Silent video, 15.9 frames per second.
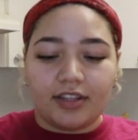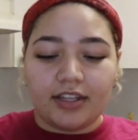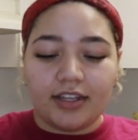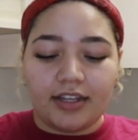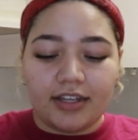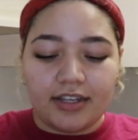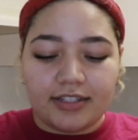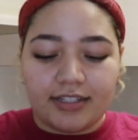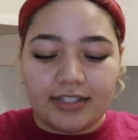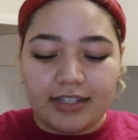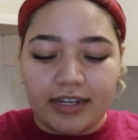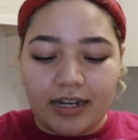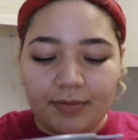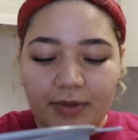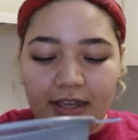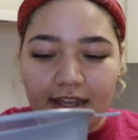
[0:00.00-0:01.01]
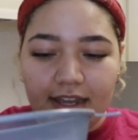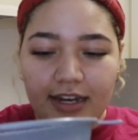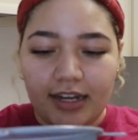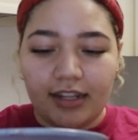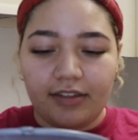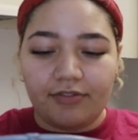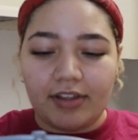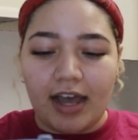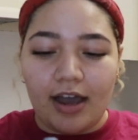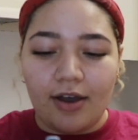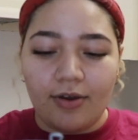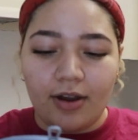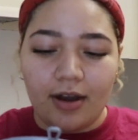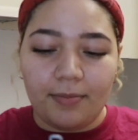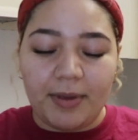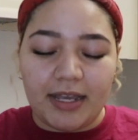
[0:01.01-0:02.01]
the cinnamon, the
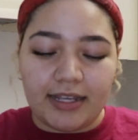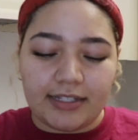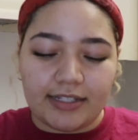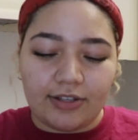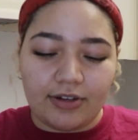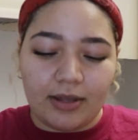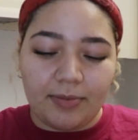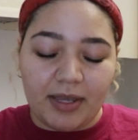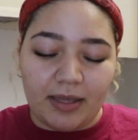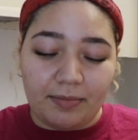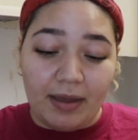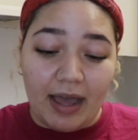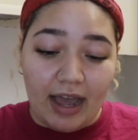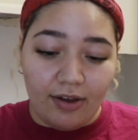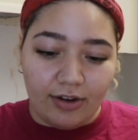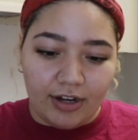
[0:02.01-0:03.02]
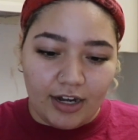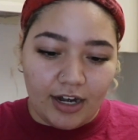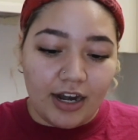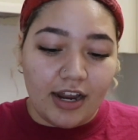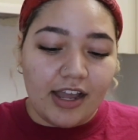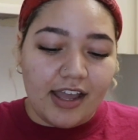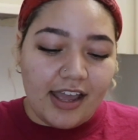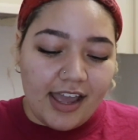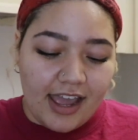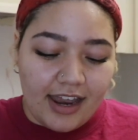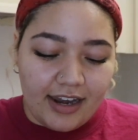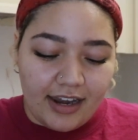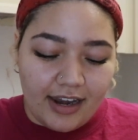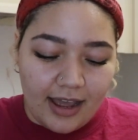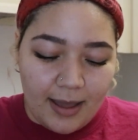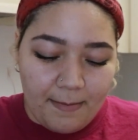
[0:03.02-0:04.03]
flour, baking soda, baking powder,
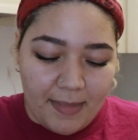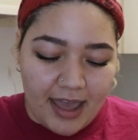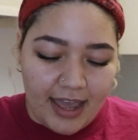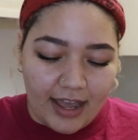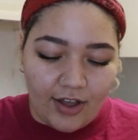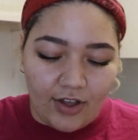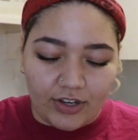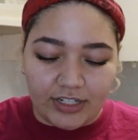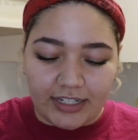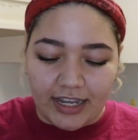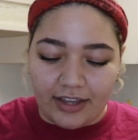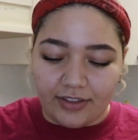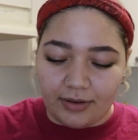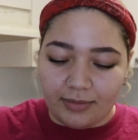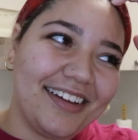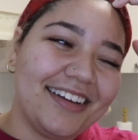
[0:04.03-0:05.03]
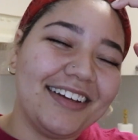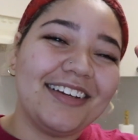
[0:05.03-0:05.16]
and nutmeg all together.